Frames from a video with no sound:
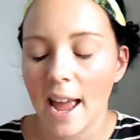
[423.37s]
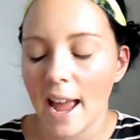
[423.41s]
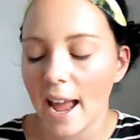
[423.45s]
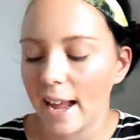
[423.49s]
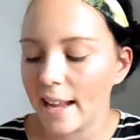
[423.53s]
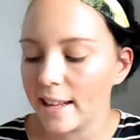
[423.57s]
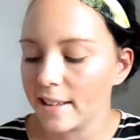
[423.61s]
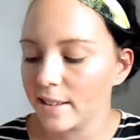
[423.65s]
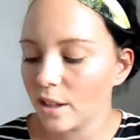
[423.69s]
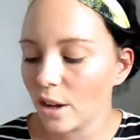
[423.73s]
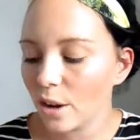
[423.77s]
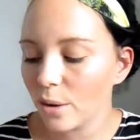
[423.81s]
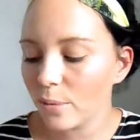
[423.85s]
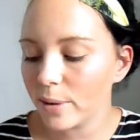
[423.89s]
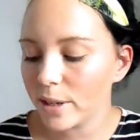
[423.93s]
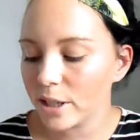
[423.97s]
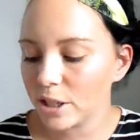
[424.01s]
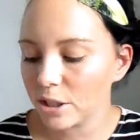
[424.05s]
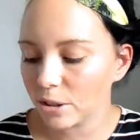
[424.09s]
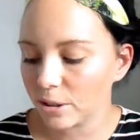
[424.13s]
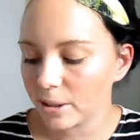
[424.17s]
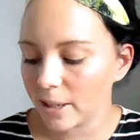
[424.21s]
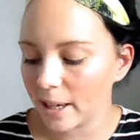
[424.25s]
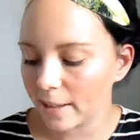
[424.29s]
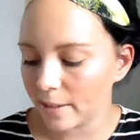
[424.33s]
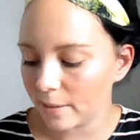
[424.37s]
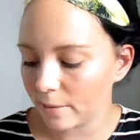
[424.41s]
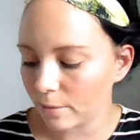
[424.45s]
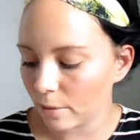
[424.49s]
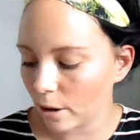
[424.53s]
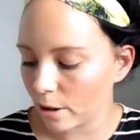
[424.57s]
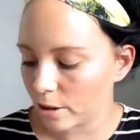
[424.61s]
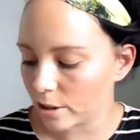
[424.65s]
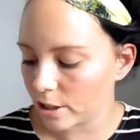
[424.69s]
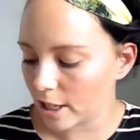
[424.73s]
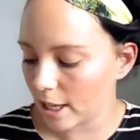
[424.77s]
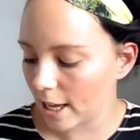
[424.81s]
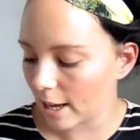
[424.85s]
And so we shot down the
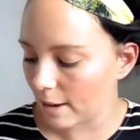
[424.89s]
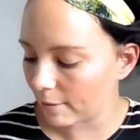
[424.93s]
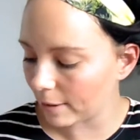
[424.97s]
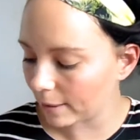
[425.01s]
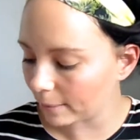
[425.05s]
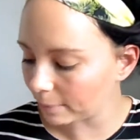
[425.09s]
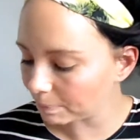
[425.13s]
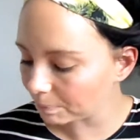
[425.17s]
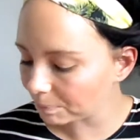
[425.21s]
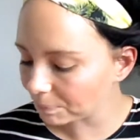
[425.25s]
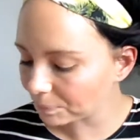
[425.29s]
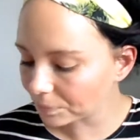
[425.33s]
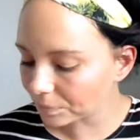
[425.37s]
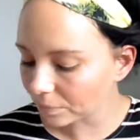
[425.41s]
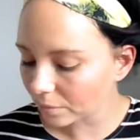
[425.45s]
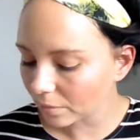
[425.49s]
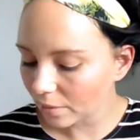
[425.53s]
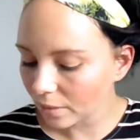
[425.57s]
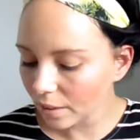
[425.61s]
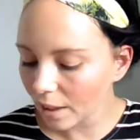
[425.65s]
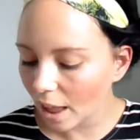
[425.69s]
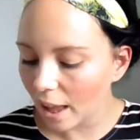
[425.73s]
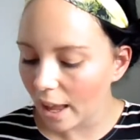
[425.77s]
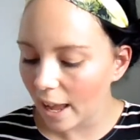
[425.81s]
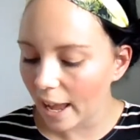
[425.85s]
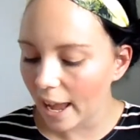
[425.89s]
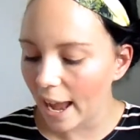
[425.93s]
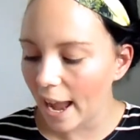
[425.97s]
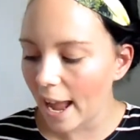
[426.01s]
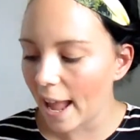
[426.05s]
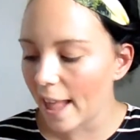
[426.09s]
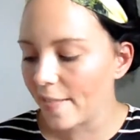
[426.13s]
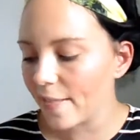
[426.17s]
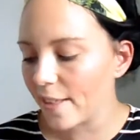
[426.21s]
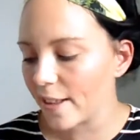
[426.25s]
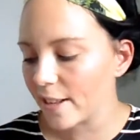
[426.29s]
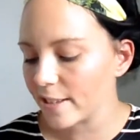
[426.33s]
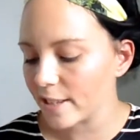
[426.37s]
road to get one.
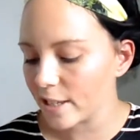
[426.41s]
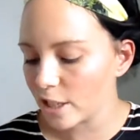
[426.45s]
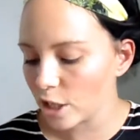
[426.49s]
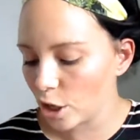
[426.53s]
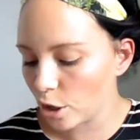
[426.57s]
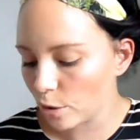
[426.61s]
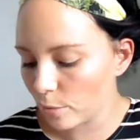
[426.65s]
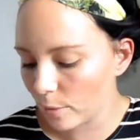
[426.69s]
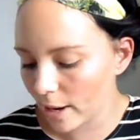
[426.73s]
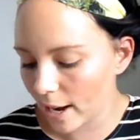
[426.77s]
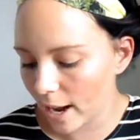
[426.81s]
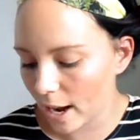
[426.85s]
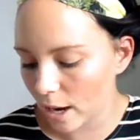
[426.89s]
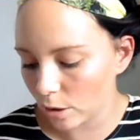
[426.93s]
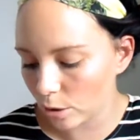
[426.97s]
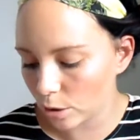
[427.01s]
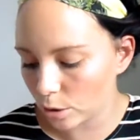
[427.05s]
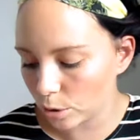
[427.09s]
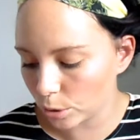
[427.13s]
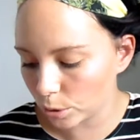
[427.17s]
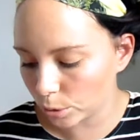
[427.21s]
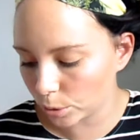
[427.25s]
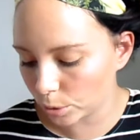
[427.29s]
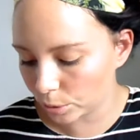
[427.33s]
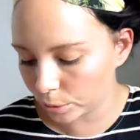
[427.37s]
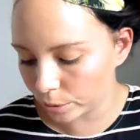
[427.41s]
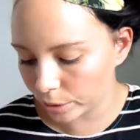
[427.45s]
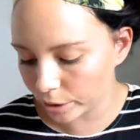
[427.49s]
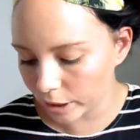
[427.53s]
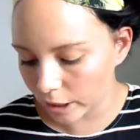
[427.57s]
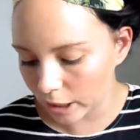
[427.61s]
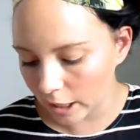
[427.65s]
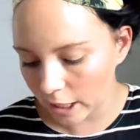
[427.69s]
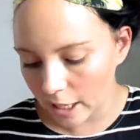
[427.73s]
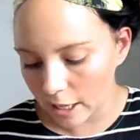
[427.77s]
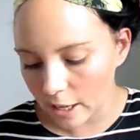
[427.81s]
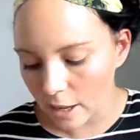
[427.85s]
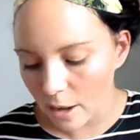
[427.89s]
And there's a new one out called
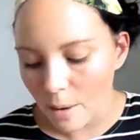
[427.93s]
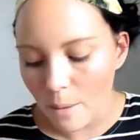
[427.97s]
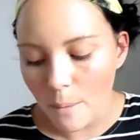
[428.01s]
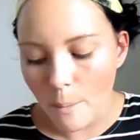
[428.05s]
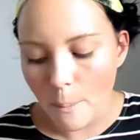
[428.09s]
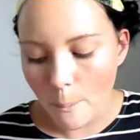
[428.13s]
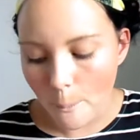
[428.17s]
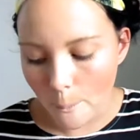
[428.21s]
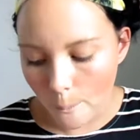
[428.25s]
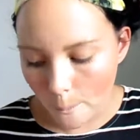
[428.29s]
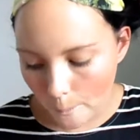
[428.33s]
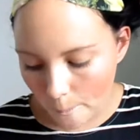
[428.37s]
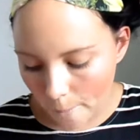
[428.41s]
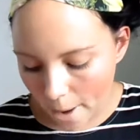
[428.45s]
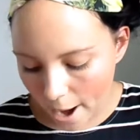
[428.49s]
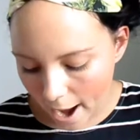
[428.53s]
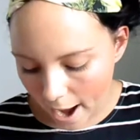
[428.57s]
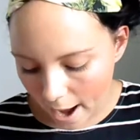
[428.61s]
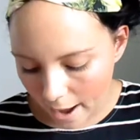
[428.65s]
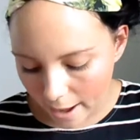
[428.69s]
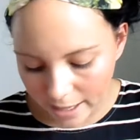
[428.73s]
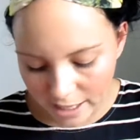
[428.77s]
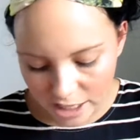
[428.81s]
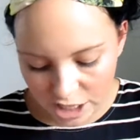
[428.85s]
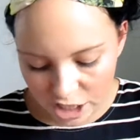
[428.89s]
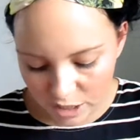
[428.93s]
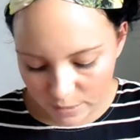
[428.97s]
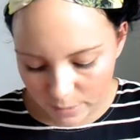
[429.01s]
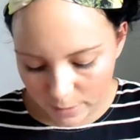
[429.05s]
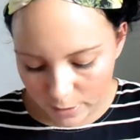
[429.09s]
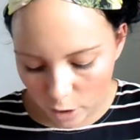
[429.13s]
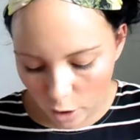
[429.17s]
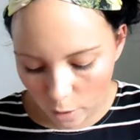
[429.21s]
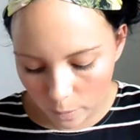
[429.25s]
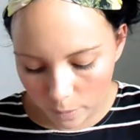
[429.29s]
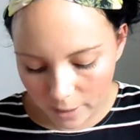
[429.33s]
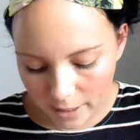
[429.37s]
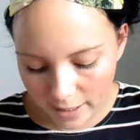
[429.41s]
it's just
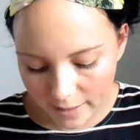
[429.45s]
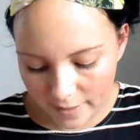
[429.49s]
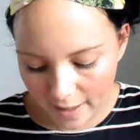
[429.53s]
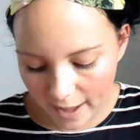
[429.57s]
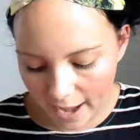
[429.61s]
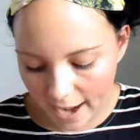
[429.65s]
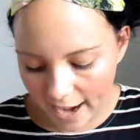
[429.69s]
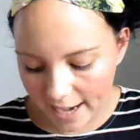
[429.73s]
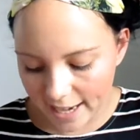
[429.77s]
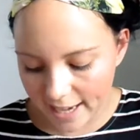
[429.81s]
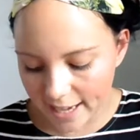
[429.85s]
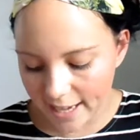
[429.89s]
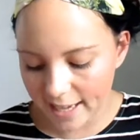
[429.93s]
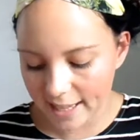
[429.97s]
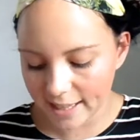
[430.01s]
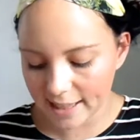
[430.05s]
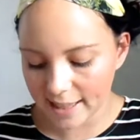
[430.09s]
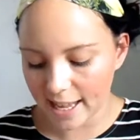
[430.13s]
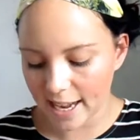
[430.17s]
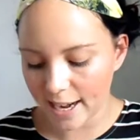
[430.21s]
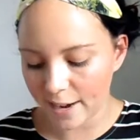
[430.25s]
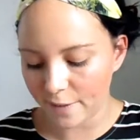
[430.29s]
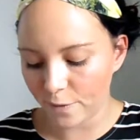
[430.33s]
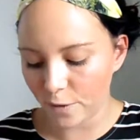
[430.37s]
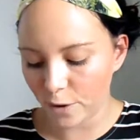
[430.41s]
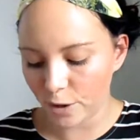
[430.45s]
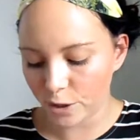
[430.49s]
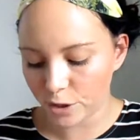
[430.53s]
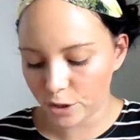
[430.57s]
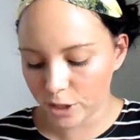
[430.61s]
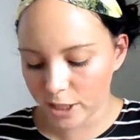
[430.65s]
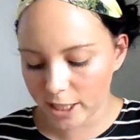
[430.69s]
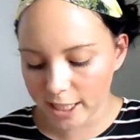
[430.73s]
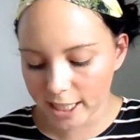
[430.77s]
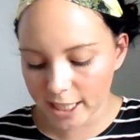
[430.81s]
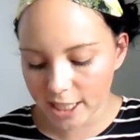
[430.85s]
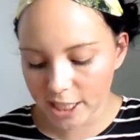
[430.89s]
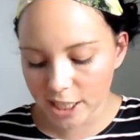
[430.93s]
Monopoly the 80th
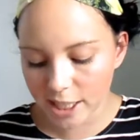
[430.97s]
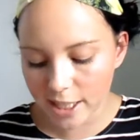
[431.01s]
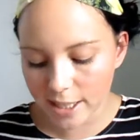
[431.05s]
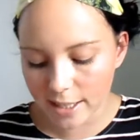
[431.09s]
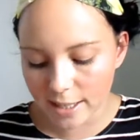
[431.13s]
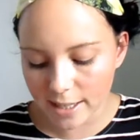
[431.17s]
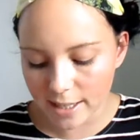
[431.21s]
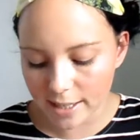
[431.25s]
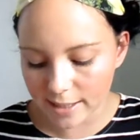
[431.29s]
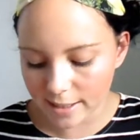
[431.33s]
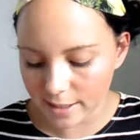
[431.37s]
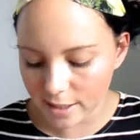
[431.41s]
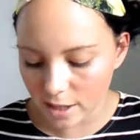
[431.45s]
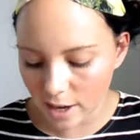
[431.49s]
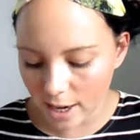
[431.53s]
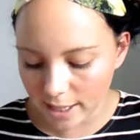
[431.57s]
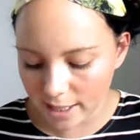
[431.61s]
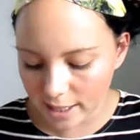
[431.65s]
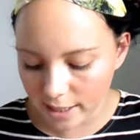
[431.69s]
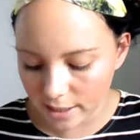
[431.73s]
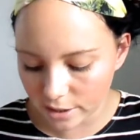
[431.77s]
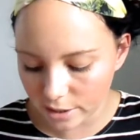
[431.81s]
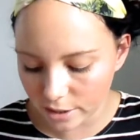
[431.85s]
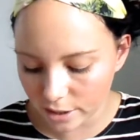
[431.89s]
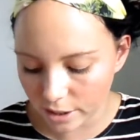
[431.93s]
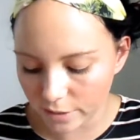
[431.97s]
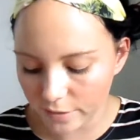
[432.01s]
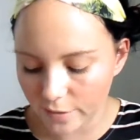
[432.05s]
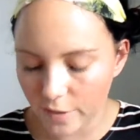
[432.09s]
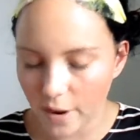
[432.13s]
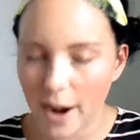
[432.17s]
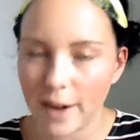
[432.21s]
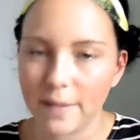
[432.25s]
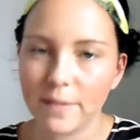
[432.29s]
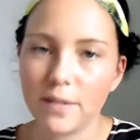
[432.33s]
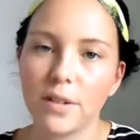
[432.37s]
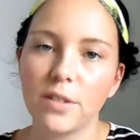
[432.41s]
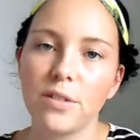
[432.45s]
Anniversary Edition. It's
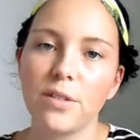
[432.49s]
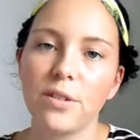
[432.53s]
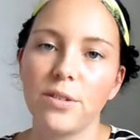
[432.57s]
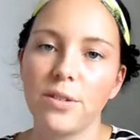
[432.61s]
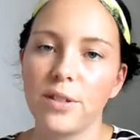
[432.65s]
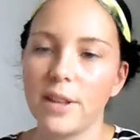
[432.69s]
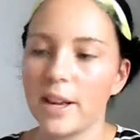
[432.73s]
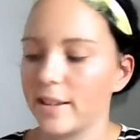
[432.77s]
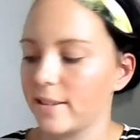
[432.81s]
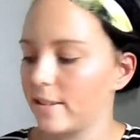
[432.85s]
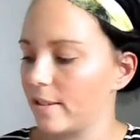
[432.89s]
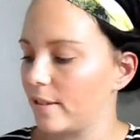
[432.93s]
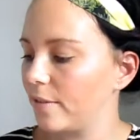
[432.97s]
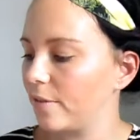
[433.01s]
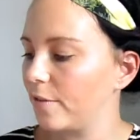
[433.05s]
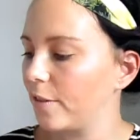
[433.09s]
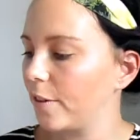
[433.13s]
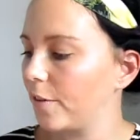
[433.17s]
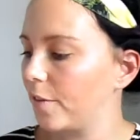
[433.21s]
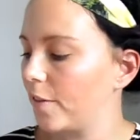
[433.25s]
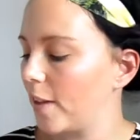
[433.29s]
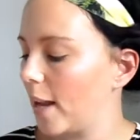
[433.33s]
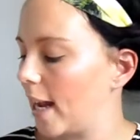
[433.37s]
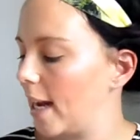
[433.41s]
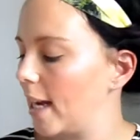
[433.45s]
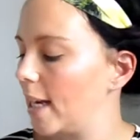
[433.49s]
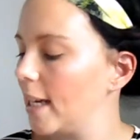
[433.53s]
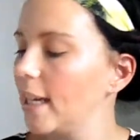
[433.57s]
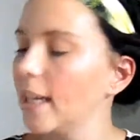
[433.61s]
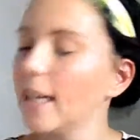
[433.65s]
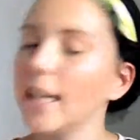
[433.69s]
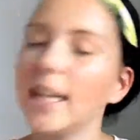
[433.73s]
1935 to 2015.